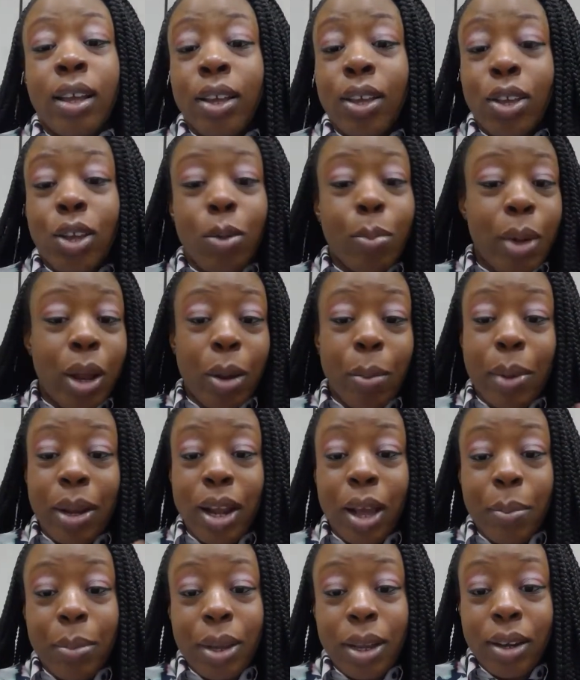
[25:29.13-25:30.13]
You may or may
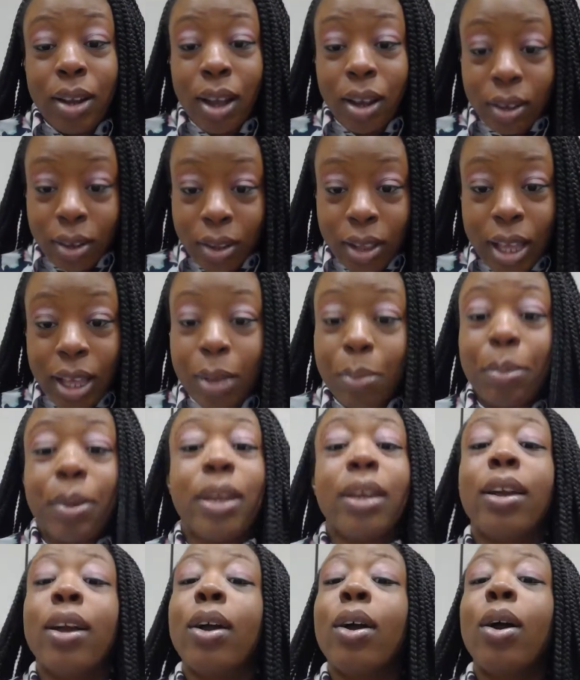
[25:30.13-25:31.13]
not be a doctor like
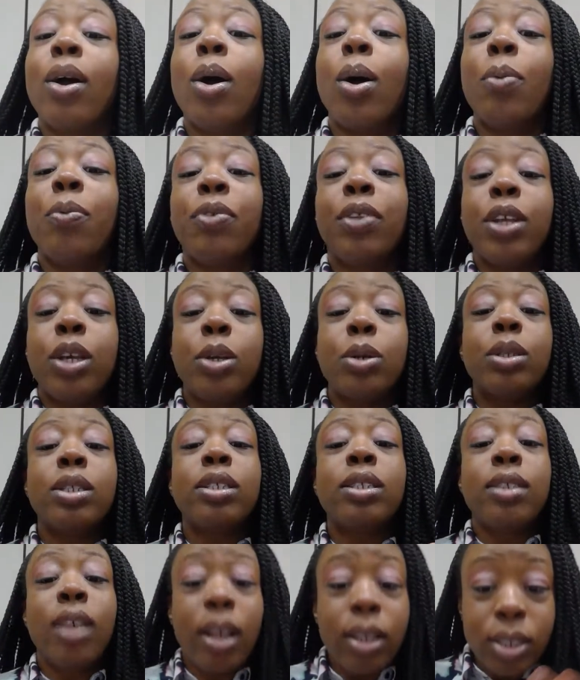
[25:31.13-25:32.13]
me. Hopefully you
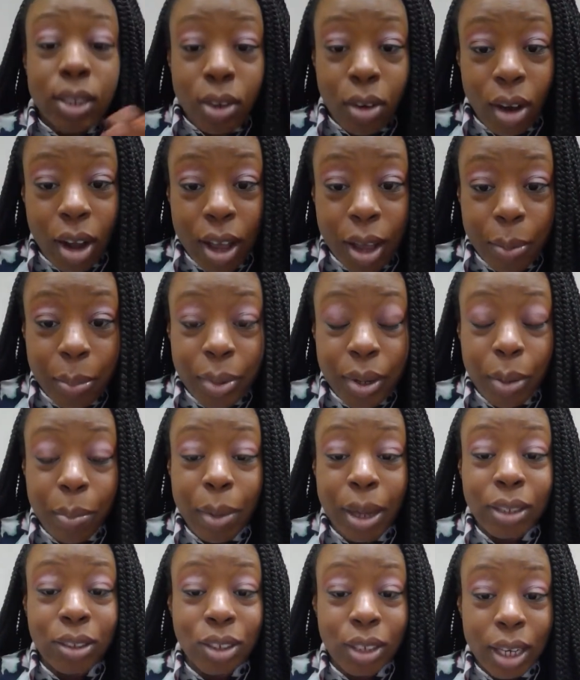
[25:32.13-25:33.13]
subscribe to
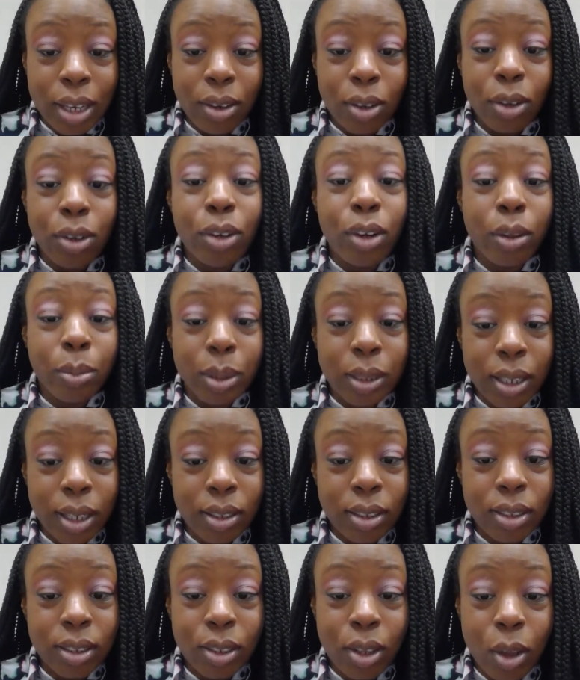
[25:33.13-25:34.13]
my channel, Dope
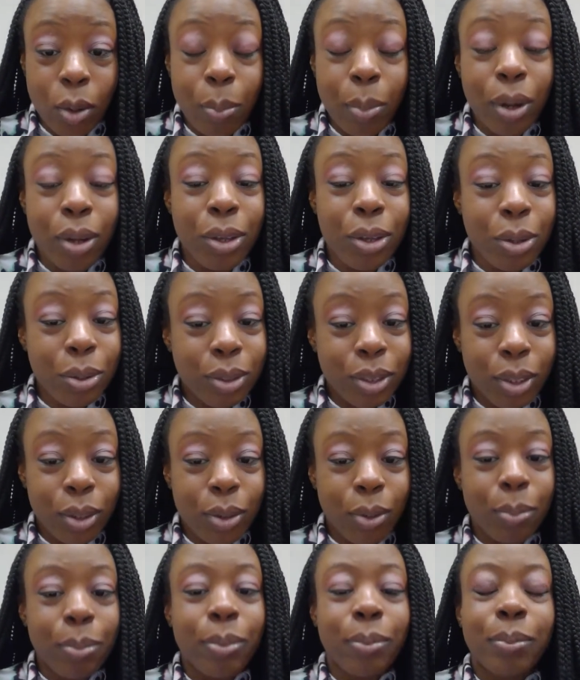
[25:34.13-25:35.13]
Stethoscope, on
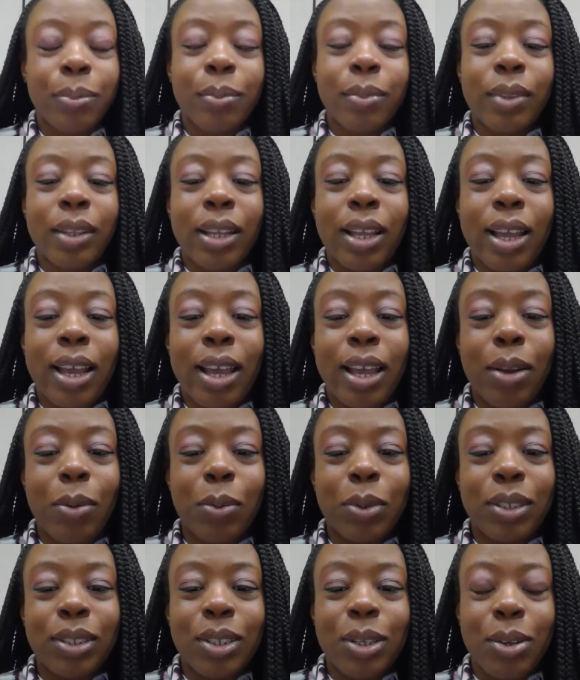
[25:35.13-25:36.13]
YouTube. And we'll
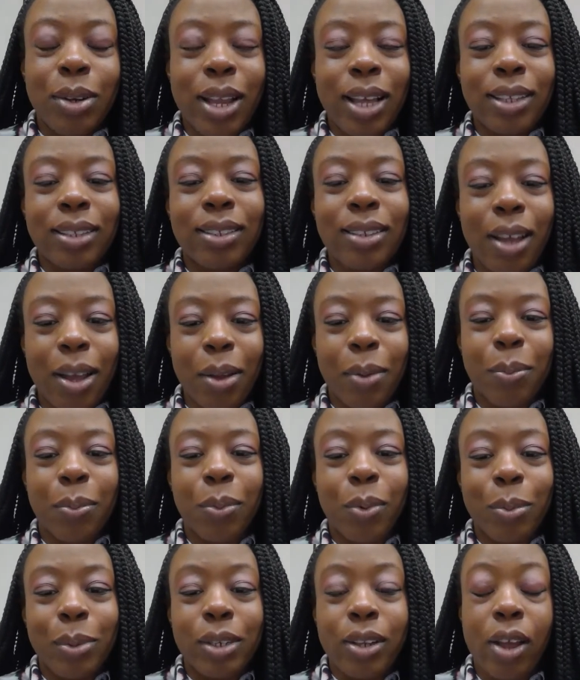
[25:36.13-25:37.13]
see you next time.
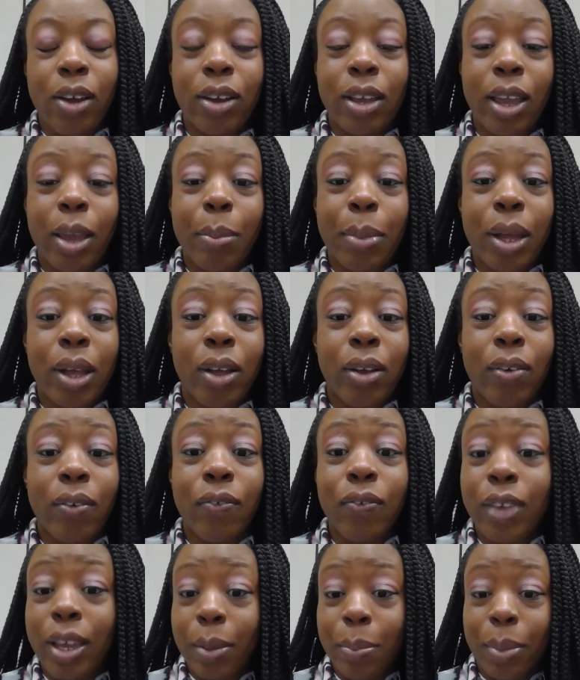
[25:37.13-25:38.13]
We'll be talking about
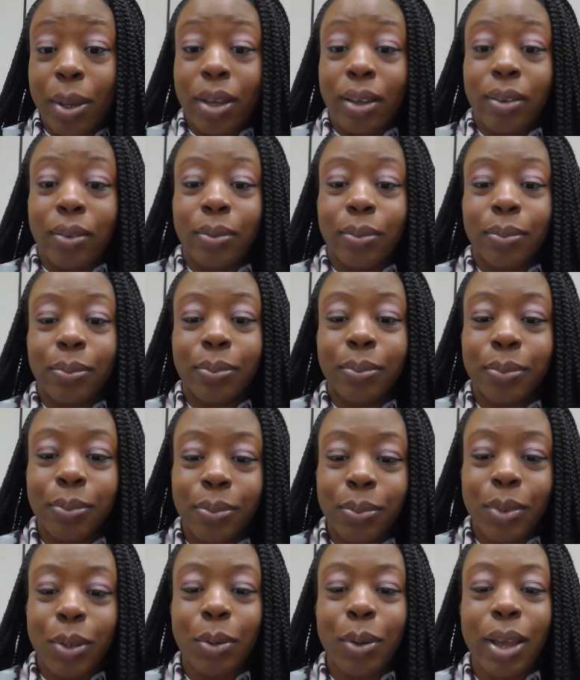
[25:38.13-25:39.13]
vaping.
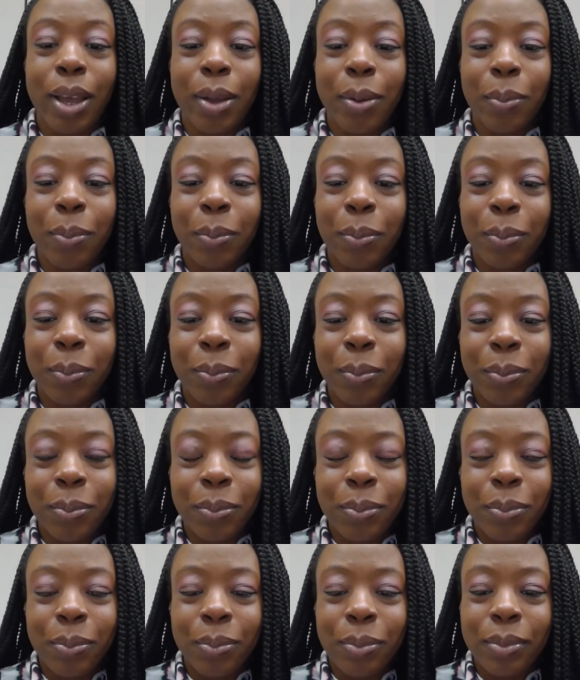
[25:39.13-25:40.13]
Okay?
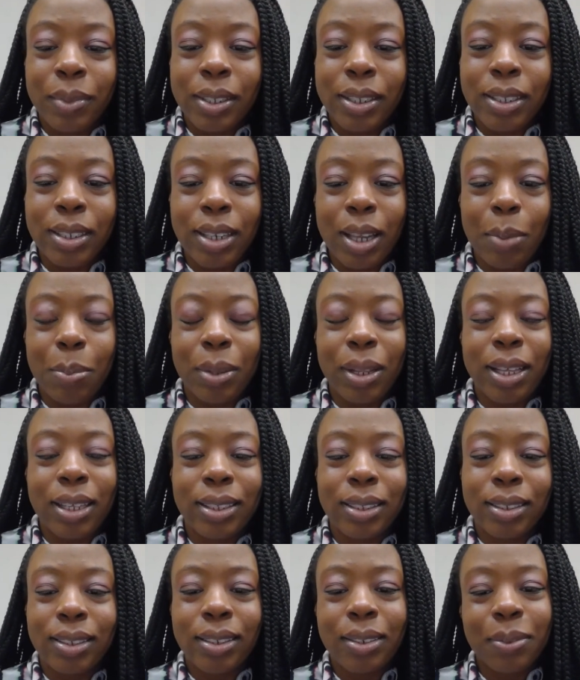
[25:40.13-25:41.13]
Stay
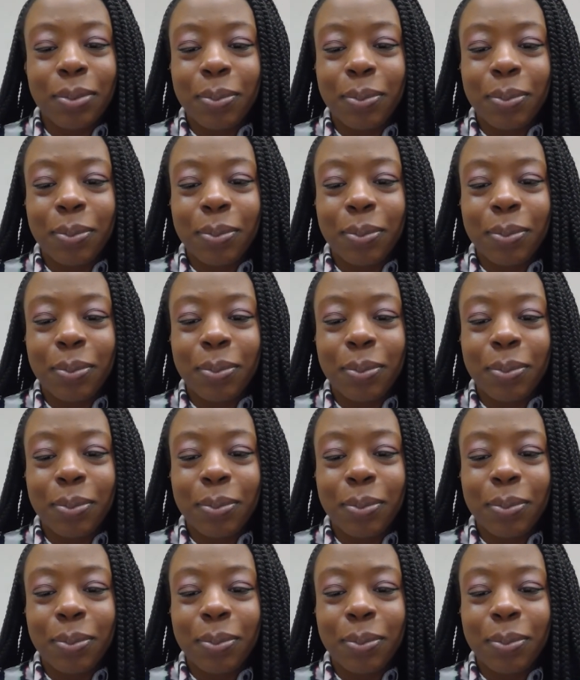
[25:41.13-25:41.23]
blessed.